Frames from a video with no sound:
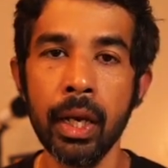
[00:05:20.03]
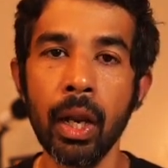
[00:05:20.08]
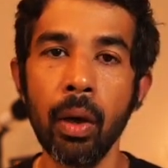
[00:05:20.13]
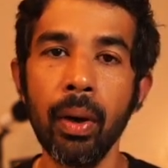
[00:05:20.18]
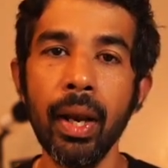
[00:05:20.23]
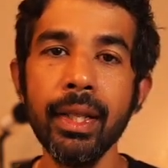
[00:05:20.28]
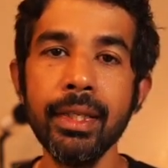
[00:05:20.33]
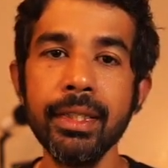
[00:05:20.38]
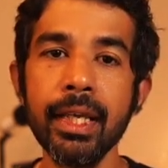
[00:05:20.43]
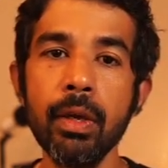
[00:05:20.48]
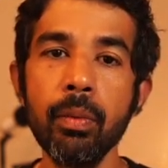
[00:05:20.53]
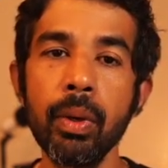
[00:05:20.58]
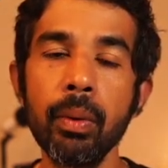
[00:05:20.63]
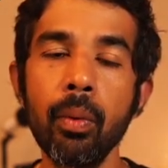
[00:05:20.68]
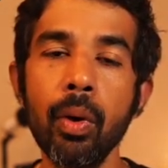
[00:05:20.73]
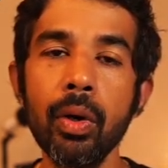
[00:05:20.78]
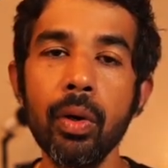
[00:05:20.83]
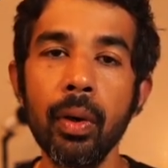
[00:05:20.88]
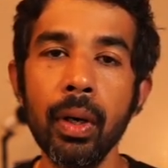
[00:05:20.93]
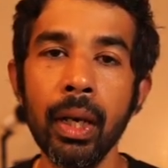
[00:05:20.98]
Now, let's say we
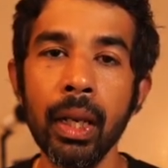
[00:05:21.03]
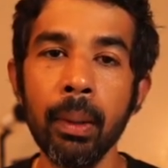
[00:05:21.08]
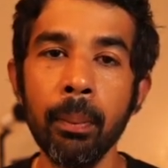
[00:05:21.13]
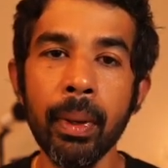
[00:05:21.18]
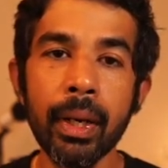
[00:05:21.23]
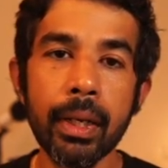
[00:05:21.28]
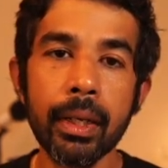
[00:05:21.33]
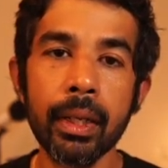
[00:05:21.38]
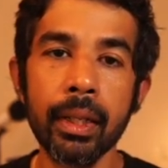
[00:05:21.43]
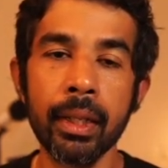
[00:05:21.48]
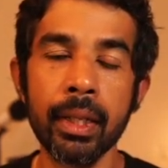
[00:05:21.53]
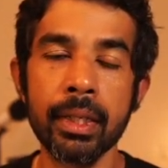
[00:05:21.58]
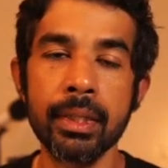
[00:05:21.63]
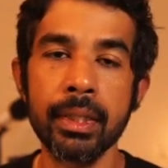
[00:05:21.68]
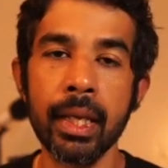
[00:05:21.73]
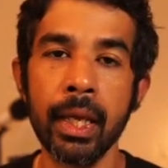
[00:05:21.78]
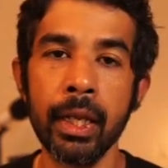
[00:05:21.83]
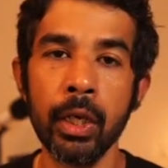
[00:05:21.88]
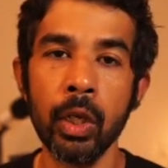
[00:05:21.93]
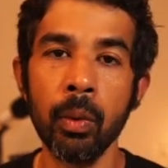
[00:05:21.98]
want to limit
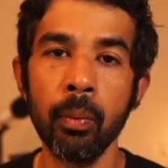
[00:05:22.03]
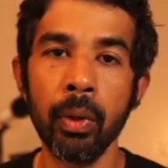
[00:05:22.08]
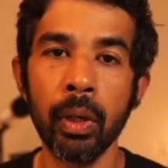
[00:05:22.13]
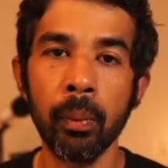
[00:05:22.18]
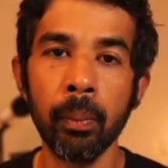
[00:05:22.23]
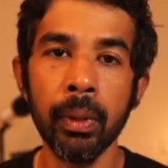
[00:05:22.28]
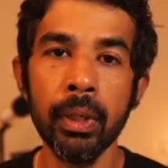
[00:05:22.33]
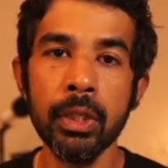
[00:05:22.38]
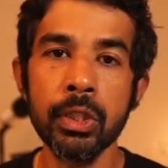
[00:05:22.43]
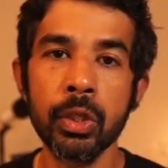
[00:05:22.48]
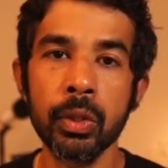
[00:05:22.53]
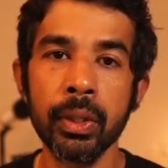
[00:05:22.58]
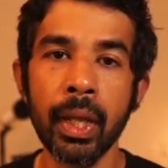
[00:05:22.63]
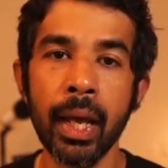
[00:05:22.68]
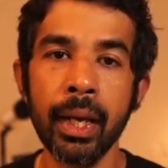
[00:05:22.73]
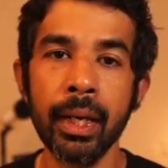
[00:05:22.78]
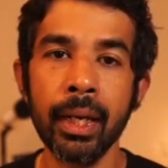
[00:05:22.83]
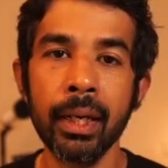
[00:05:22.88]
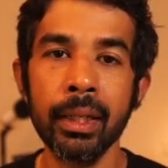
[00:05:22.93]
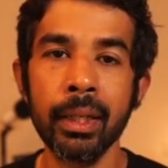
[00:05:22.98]
this enumerable so
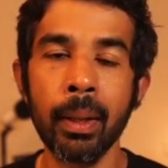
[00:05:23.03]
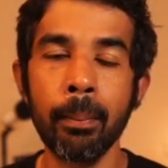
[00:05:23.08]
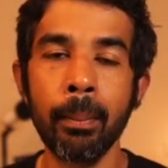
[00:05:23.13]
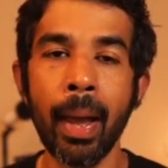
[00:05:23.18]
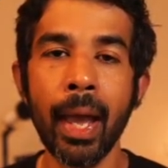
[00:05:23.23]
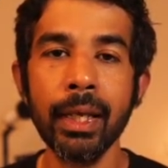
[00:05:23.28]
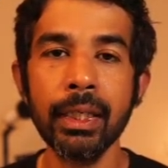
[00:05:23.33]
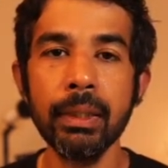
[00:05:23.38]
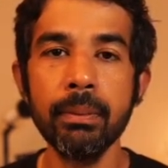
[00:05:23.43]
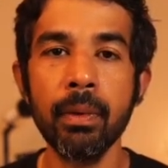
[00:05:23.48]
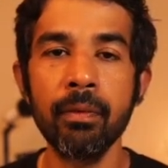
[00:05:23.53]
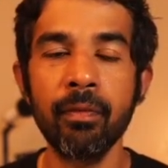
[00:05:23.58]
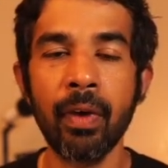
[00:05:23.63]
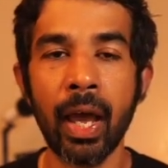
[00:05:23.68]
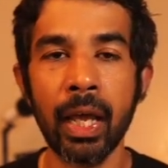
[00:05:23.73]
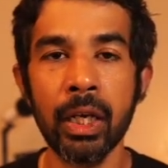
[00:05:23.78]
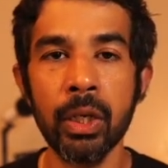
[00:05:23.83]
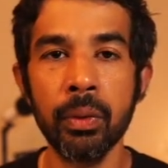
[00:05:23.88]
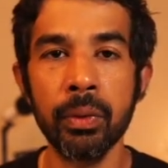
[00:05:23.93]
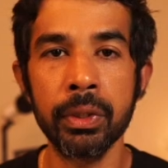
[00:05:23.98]
that the maximum
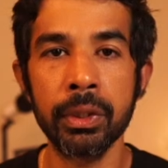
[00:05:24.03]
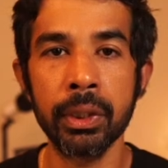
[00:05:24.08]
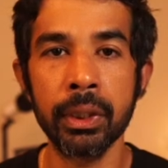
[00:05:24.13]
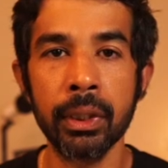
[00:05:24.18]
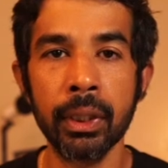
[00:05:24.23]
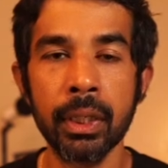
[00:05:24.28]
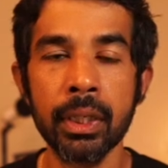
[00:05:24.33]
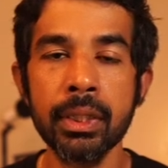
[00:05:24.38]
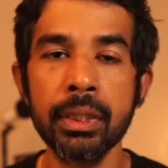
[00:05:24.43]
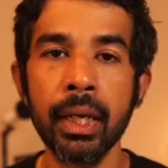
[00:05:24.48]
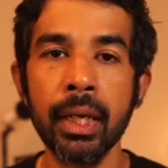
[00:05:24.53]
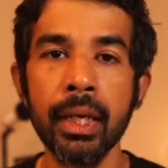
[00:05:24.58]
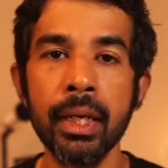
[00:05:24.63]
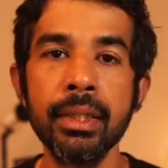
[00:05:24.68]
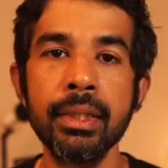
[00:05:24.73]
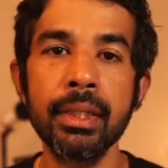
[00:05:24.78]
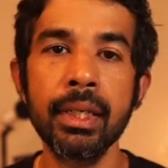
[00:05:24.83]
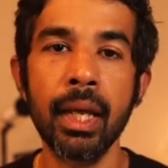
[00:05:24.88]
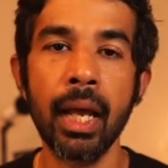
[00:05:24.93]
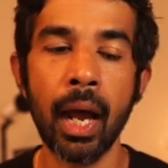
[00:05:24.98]
value it returns
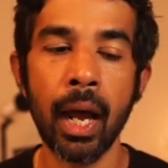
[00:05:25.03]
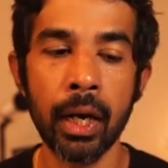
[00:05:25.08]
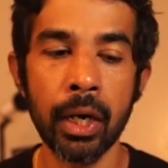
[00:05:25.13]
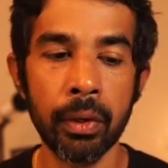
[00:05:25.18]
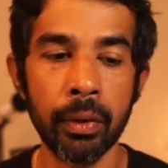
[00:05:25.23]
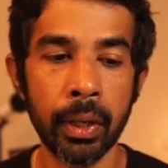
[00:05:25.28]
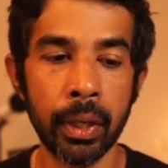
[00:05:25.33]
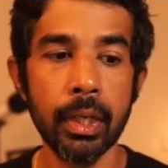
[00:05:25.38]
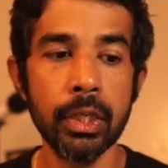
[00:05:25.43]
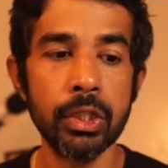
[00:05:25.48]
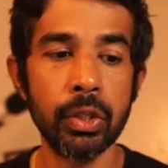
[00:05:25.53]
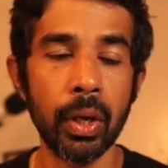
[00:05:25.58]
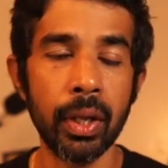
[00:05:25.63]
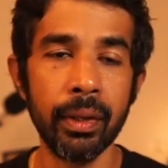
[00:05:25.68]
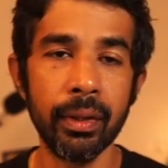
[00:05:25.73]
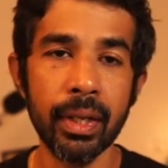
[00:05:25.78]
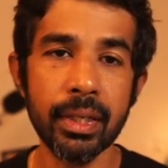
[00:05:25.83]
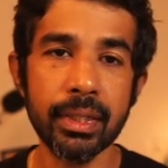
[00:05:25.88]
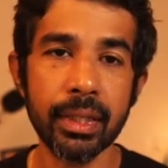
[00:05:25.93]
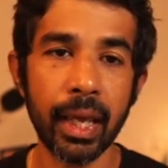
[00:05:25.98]
is 100. So
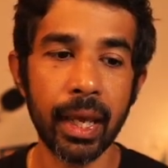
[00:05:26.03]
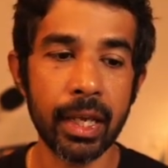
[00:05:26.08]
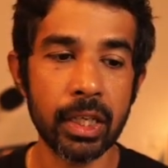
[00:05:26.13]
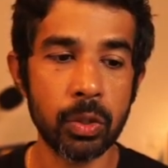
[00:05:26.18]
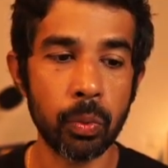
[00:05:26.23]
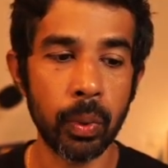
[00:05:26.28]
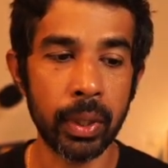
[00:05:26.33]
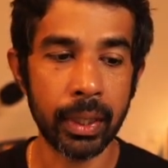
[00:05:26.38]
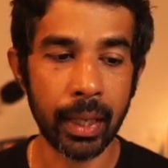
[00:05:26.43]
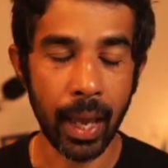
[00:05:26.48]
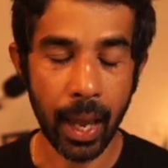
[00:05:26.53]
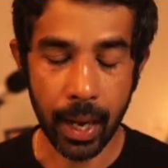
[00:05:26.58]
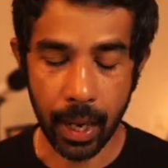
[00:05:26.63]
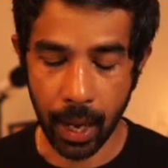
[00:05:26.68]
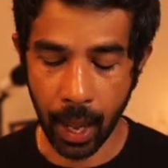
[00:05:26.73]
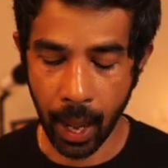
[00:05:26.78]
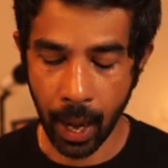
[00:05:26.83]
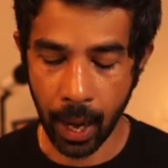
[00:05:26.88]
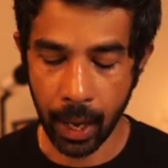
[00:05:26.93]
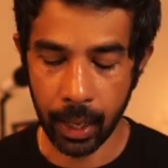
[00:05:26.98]
in this case, we can
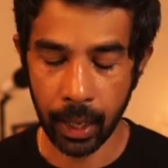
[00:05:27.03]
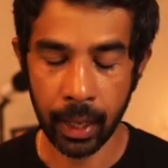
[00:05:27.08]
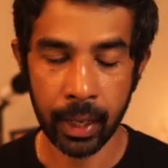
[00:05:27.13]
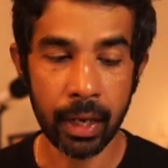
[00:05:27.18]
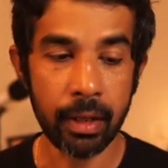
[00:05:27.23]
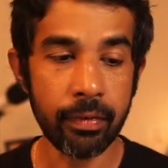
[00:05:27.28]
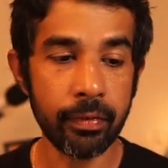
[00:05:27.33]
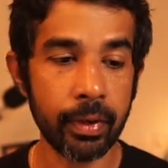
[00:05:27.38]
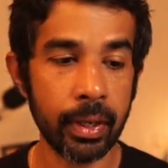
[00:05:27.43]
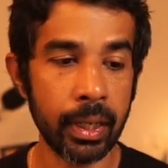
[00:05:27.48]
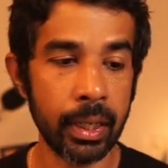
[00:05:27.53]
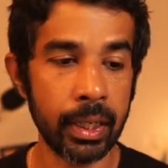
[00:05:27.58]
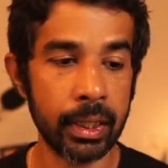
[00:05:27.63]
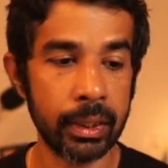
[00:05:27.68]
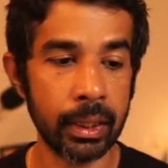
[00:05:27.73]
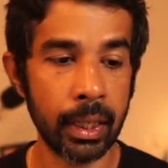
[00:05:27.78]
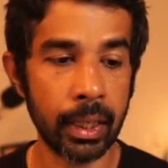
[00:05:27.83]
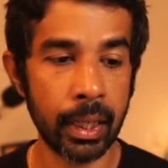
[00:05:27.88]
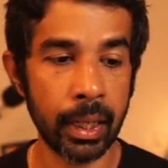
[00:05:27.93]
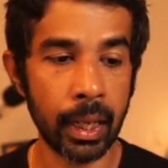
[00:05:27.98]
add an if
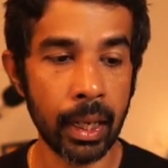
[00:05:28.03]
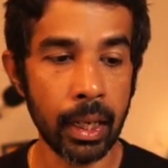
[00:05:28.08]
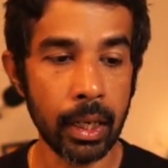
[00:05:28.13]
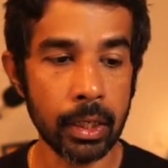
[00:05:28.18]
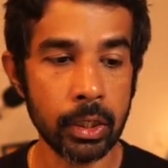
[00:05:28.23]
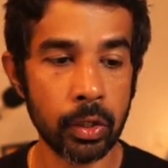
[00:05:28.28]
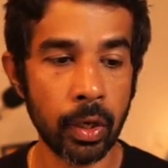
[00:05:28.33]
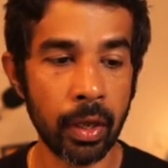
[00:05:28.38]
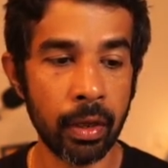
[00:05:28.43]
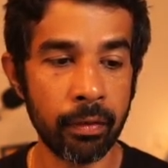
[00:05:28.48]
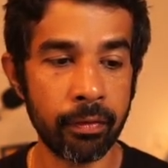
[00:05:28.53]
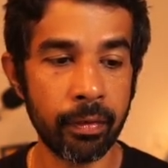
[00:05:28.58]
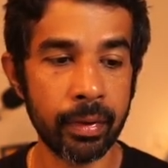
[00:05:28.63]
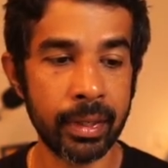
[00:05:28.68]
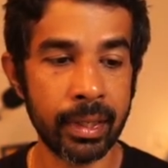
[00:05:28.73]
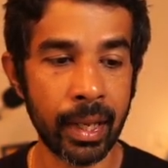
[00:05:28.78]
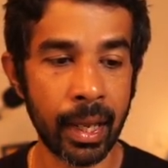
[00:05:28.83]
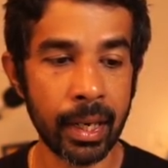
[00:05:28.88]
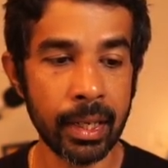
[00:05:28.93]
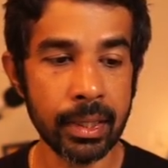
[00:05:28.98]
condition here. So if
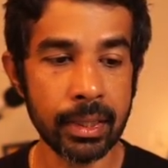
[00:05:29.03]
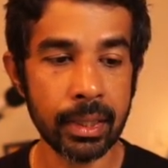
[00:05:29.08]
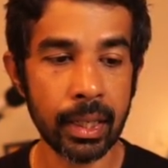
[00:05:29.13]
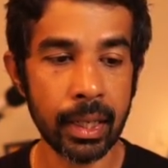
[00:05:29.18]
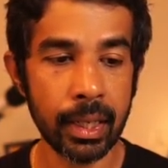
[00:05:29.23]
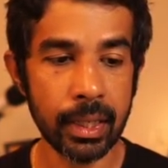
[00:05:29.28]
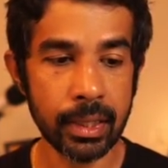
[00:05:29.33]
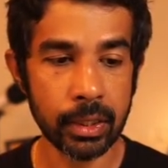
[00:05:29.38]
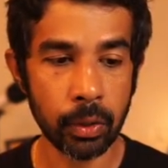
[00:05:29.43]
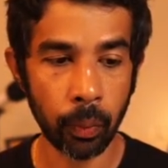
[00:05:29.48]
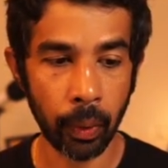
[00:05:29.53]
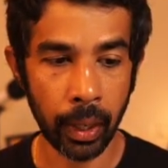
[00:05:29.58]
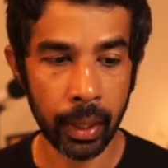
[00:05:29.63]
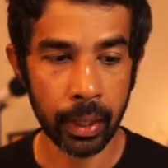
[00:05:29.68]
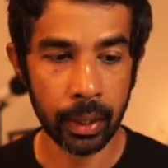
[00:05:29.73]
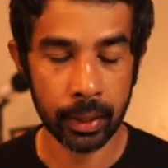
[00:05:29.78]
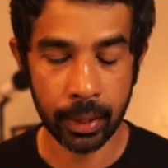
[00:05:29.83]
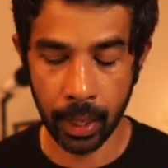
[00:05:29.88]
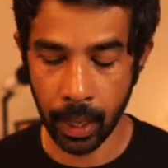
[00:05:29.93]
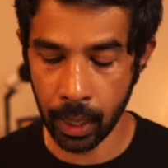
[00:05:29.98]
tens is
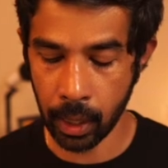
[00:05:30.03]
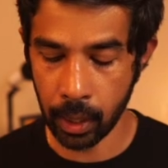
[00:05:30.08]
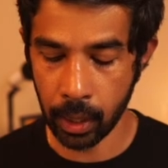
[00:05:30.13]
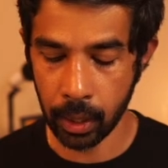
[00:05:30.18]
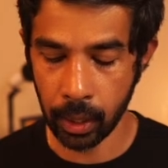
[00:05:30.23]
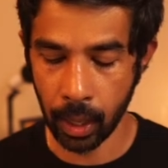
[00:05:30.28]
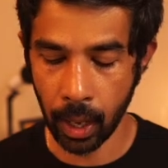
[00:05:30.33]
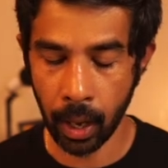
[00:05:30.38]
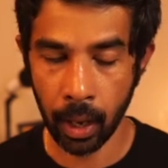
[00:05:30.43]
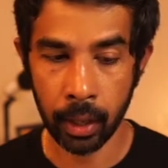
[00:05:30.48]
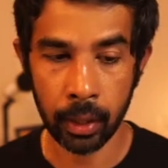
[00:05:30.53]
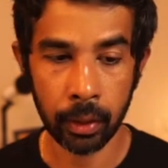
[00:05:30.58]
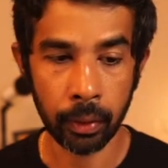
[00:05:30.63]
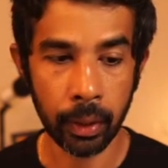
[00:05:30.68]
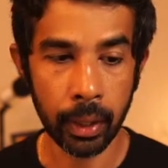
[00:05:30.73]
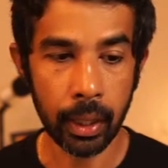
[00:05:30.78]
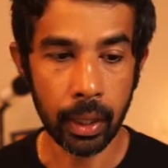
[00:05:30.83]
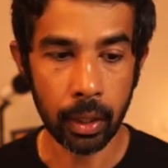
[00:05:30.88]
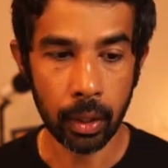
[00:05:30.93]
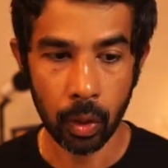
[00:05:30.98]
greater than
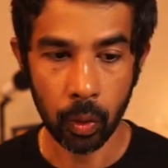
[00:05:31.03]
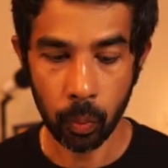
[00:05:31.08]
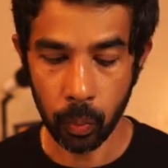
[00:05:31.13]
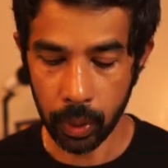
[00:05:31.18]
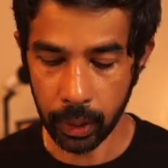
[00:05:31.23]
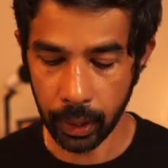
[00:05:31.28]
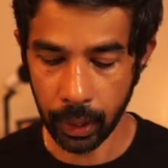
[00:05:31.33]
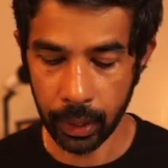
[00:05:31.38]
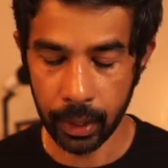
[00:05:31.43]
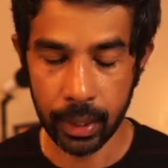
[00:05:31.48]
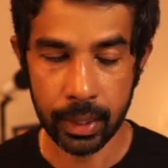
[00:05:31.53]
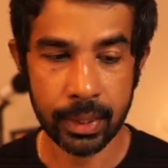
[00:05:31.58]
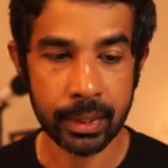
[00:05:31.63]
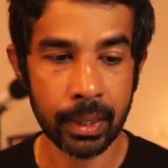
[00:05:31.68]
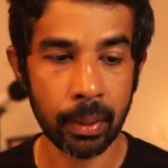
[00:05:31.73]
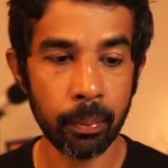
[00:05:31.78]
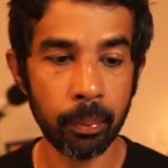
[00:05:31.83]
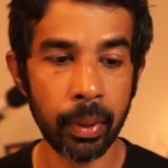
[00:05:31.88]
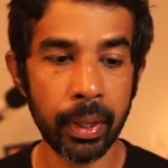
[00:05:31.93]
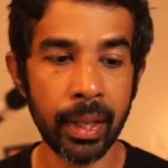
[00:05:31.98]
100, we can
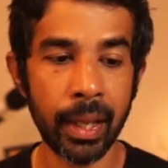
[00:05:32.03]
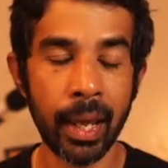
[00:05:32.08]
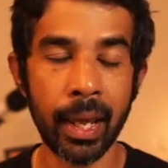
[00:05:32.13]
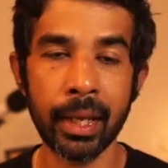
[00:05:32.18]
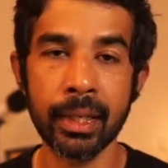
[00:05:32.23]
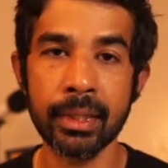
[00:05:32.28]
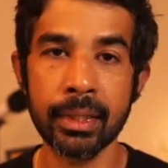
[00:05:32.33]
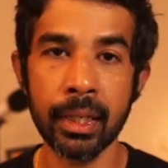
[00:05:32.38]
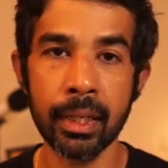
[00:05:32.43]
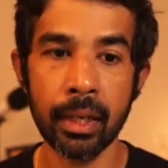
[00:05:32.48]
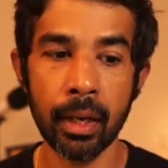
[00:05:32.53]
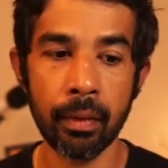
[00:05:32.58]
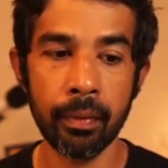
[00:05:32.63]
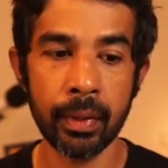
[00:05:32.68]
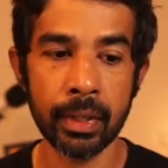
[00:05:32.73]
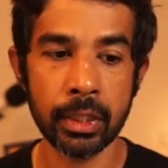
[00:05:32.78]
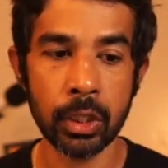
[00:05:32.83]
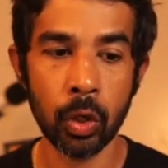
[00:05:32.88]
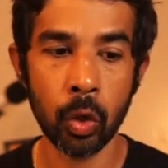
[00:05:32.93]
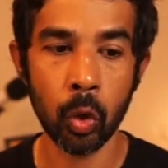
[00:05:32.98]
simply exit
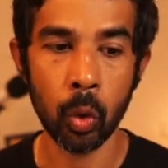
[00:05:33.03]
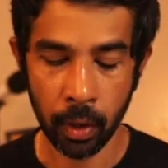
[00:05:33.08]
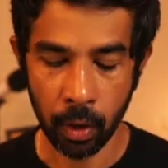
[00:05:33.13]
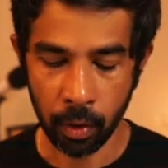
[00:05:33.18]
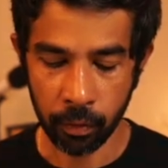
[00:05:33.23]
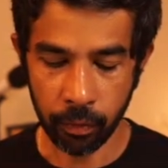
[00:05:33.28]
this loop.